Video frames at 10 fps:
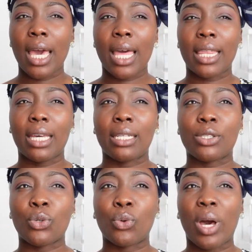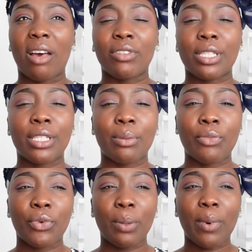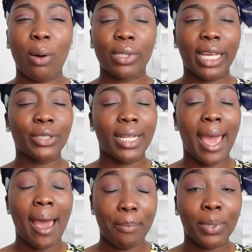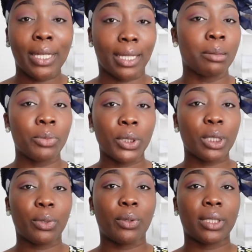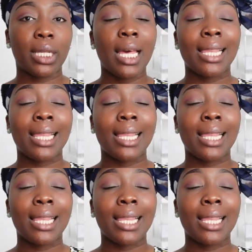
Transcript: And then, so after Siem Reap, I was actually happy in Cambodia because